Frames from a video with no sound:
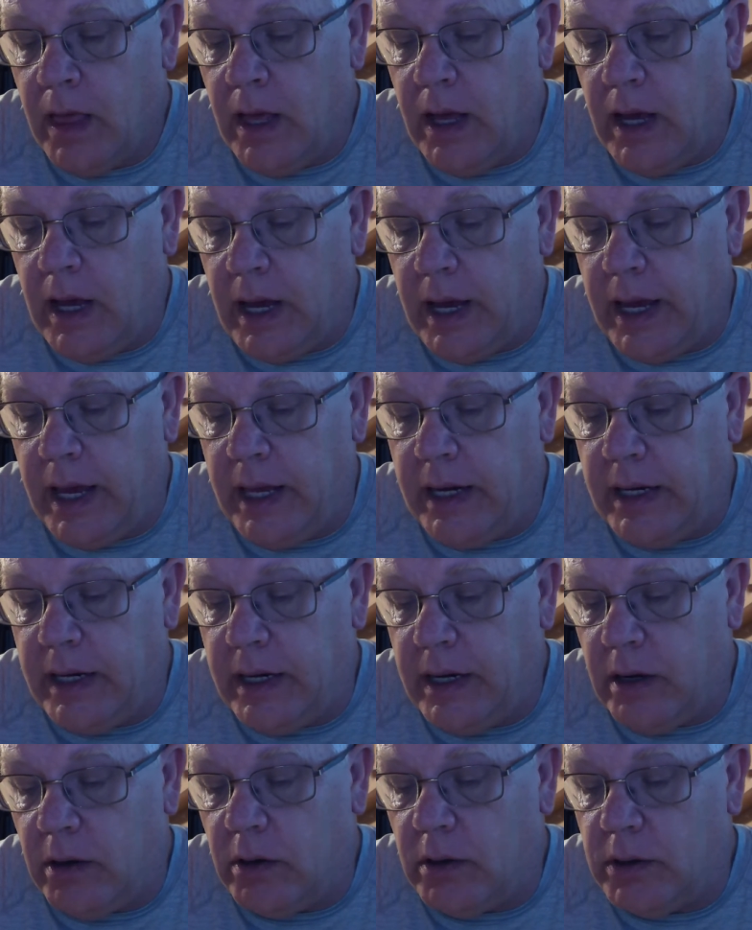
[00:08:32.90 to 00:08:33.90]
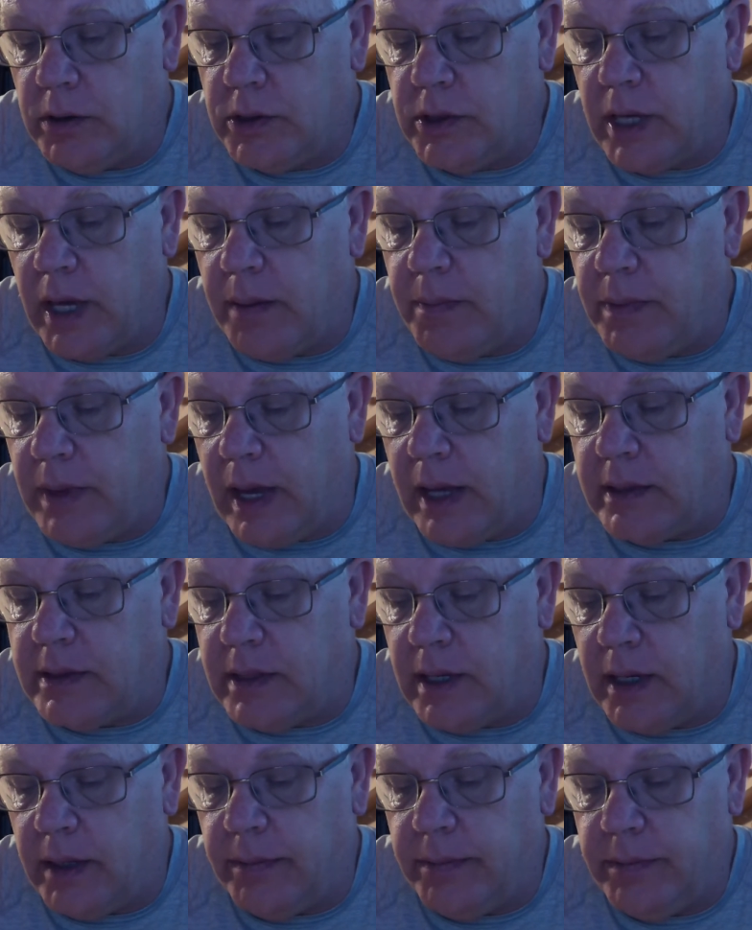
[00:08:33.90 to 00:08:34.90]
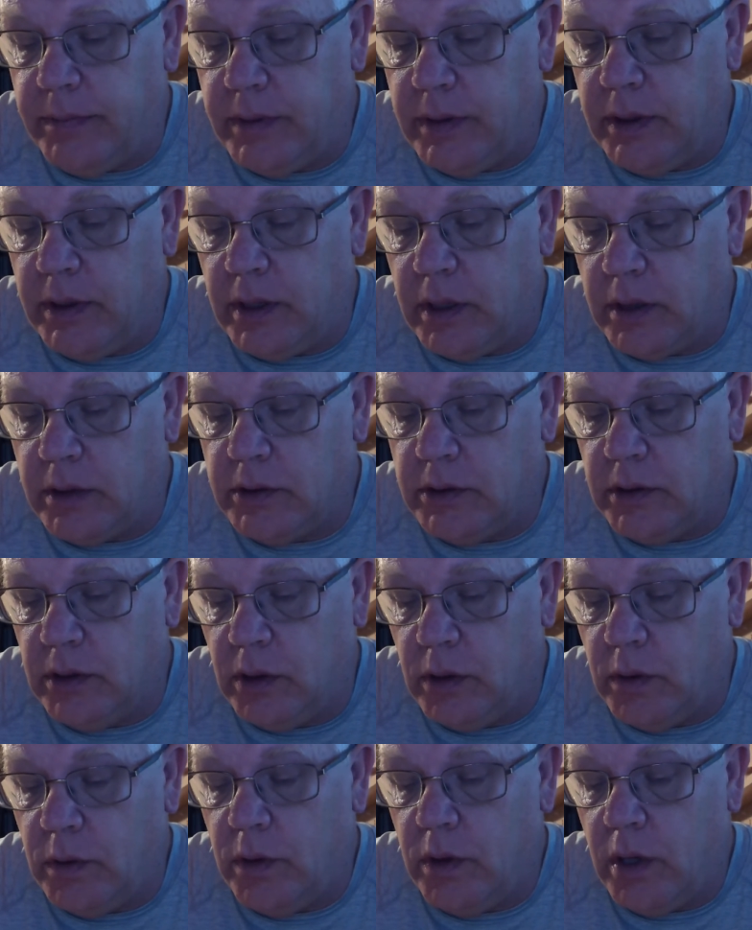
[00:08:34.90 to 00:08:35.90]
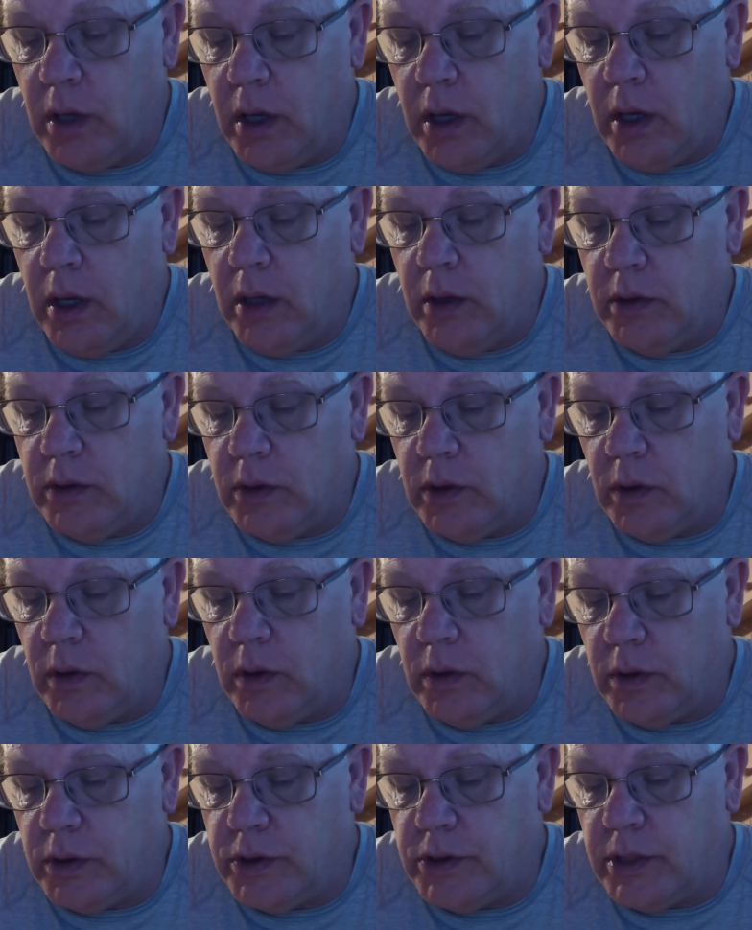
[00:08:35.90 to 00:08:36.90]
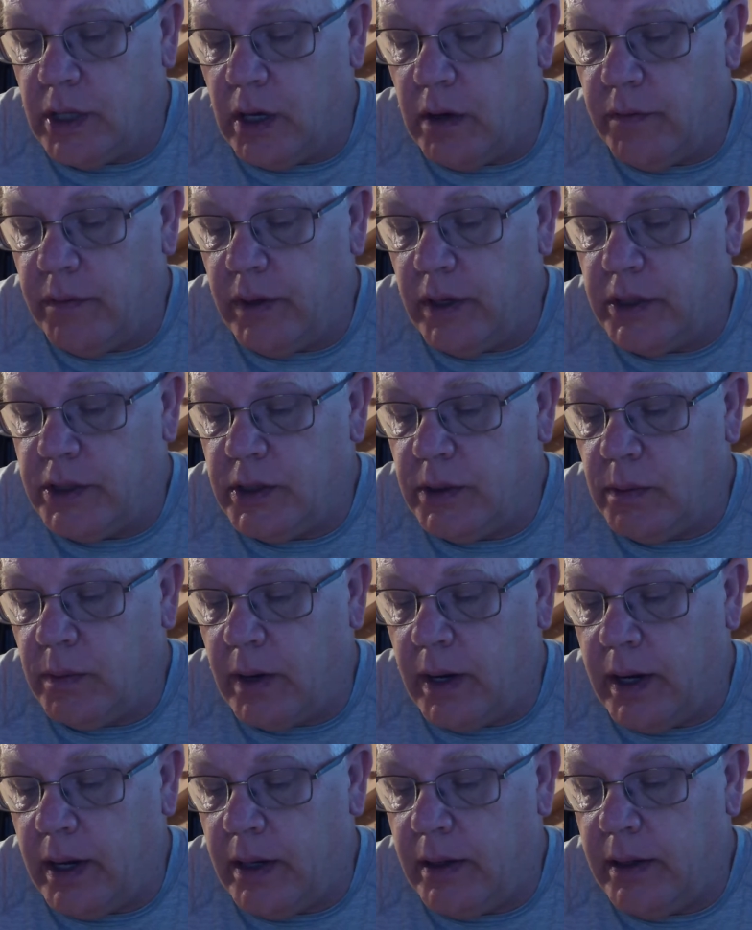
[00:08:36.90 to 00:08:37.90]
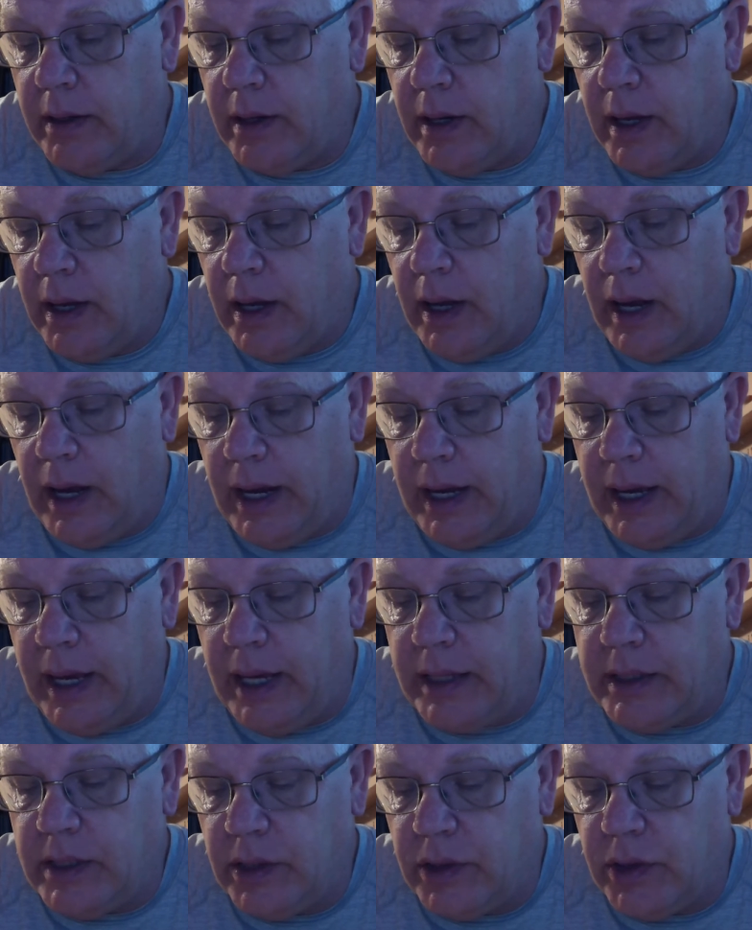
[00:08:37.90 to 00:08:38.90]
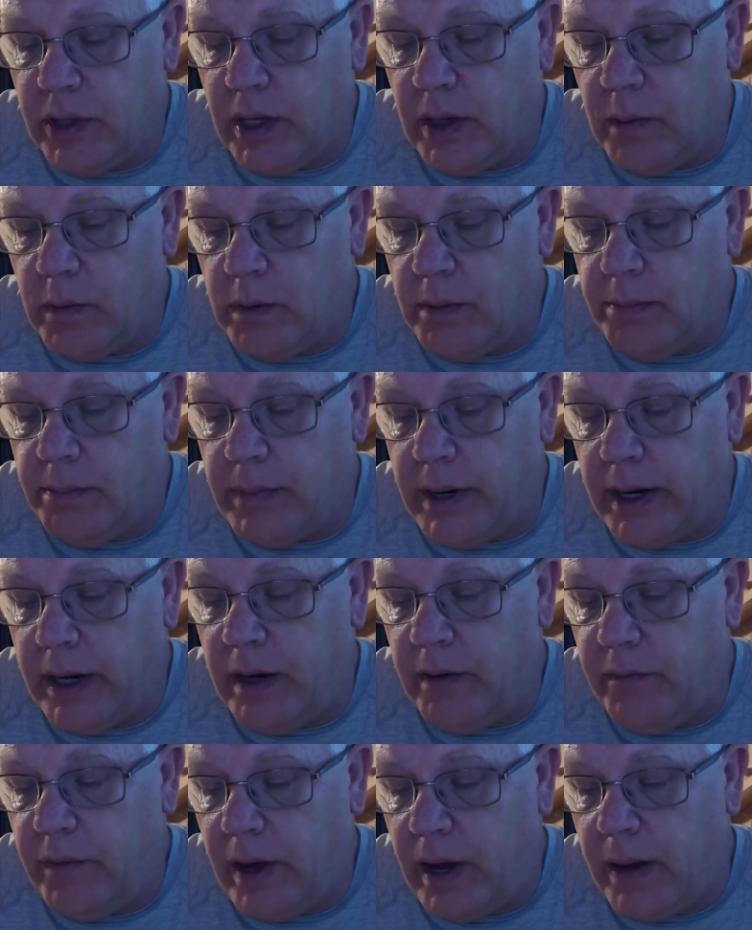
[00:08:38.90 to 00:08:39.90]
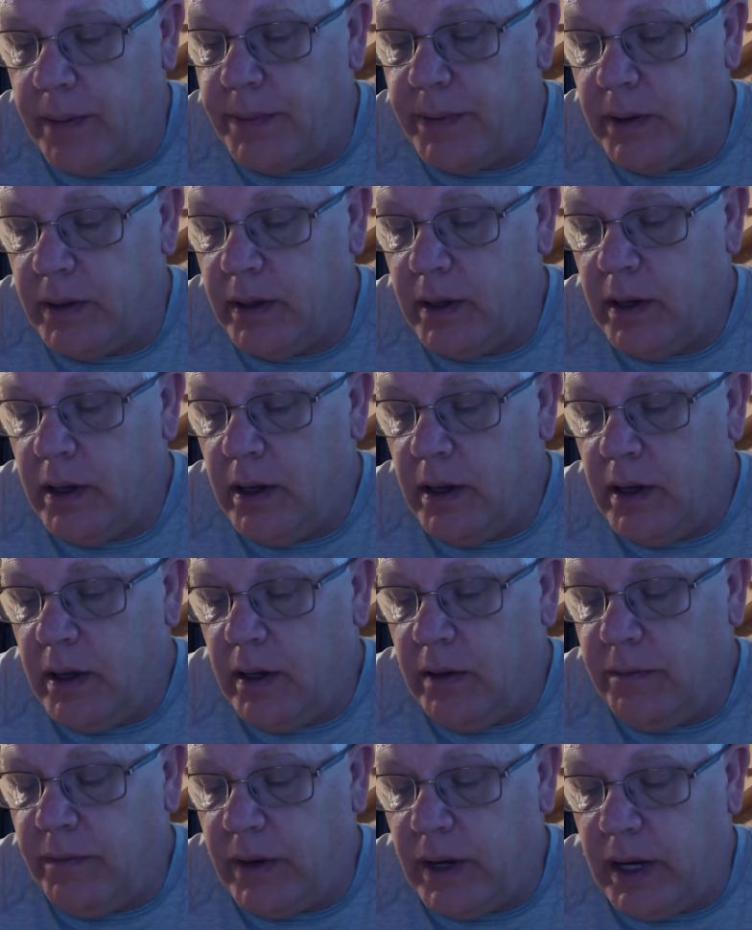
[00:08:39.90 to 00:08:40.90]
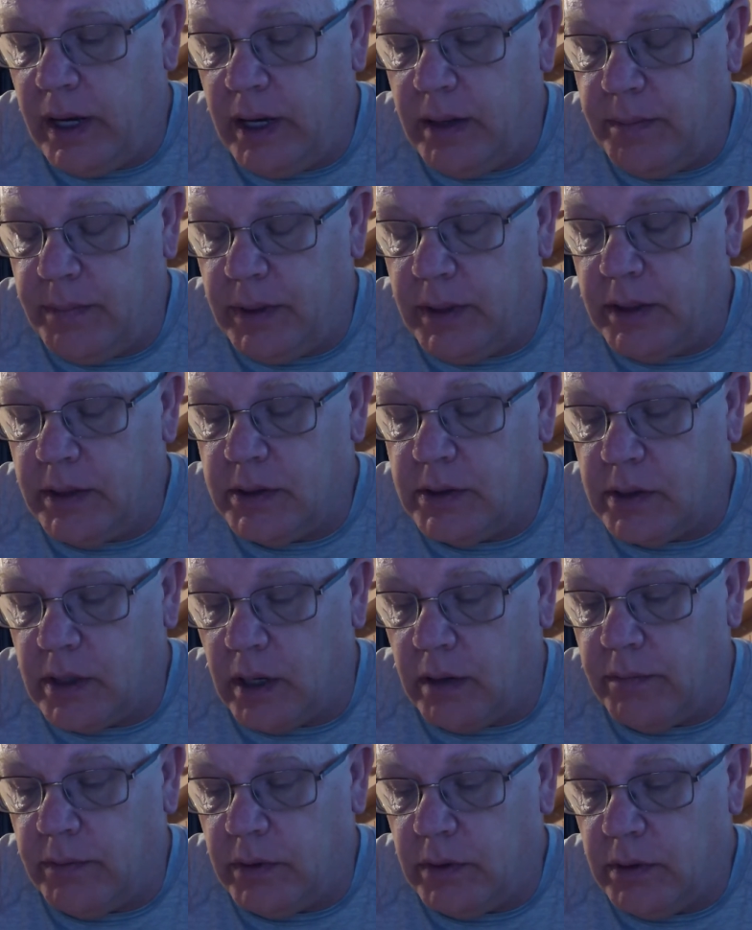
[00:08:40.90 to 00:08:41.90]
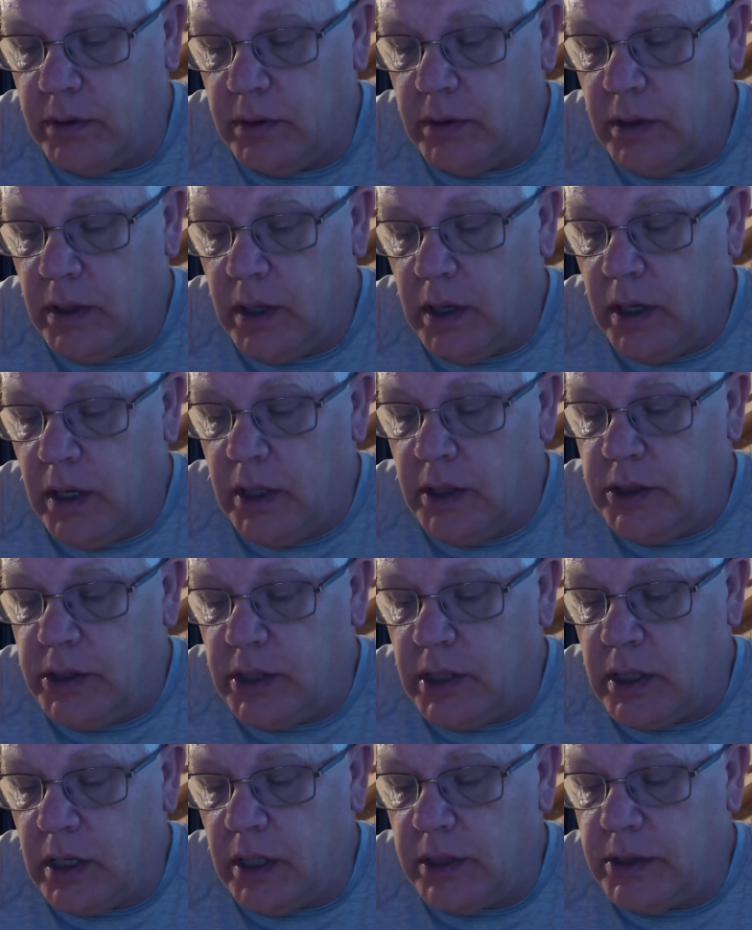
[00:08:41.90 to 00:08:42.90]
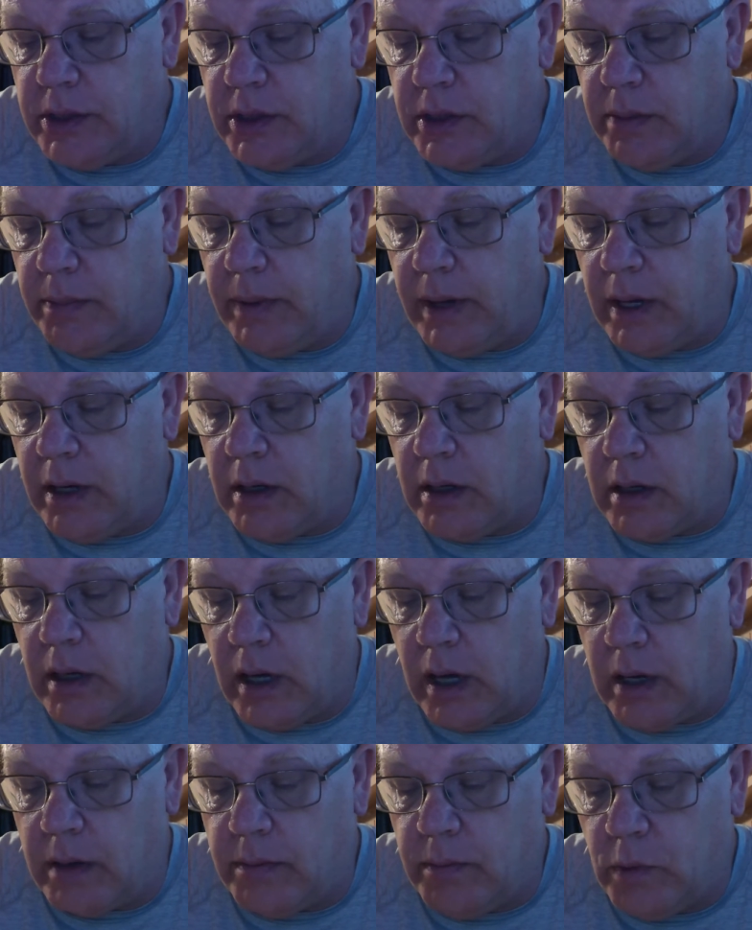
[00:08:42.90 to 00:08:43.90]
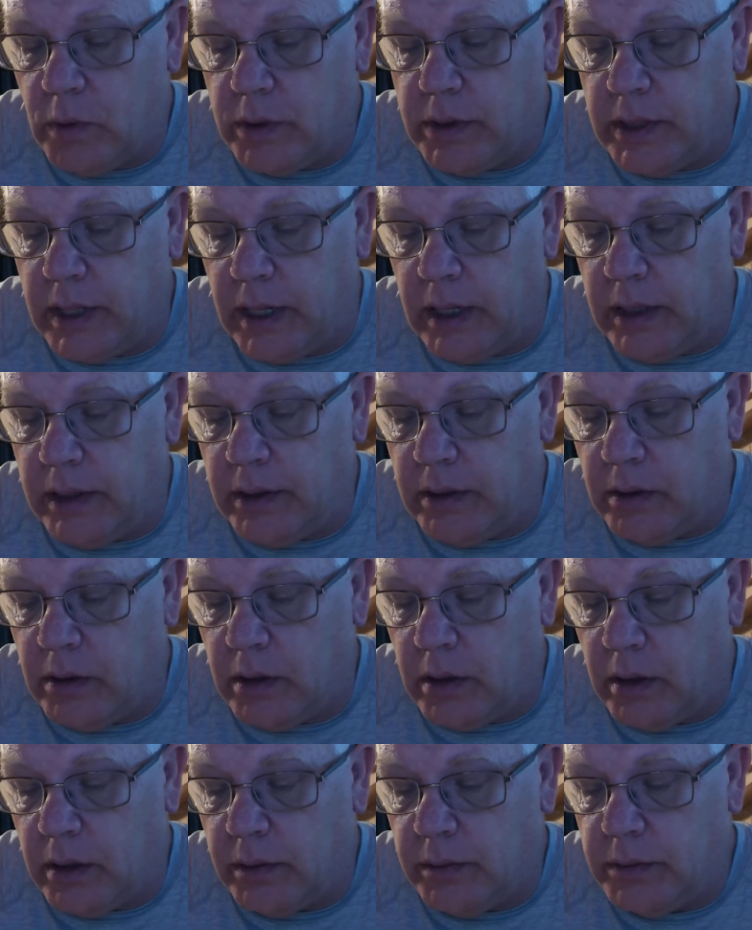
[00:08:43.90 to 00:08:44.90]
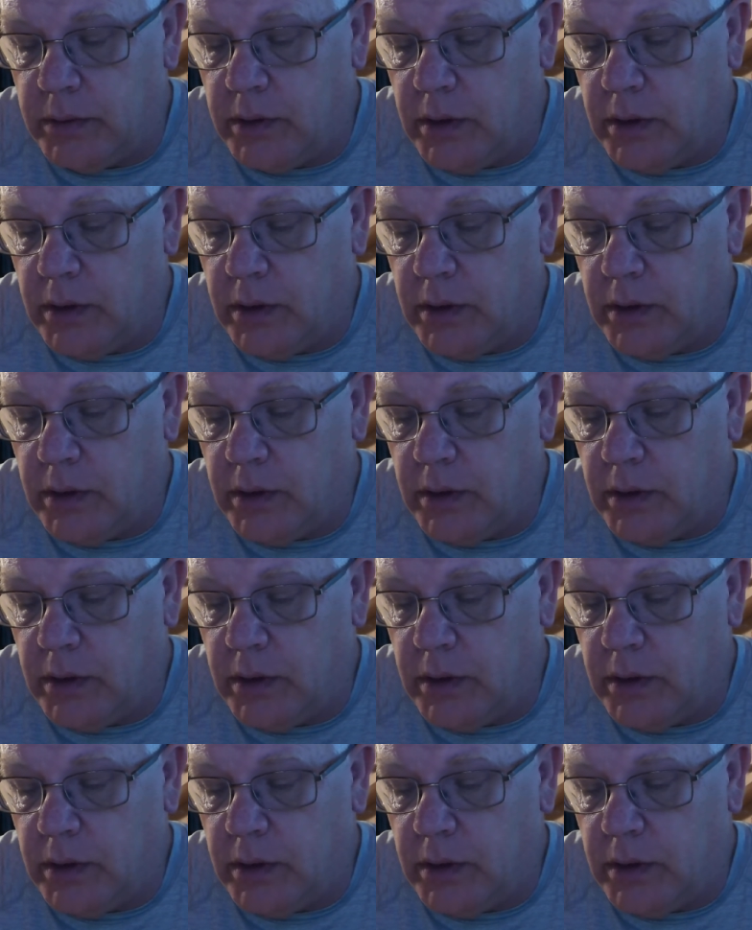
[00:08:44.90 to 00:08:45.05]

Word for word: I had a narrow escape that time, the young sleuth told herself as she ran. I hate to think what might have happened if I had been discovered. She clutched the mantel clock more tightly in her arms,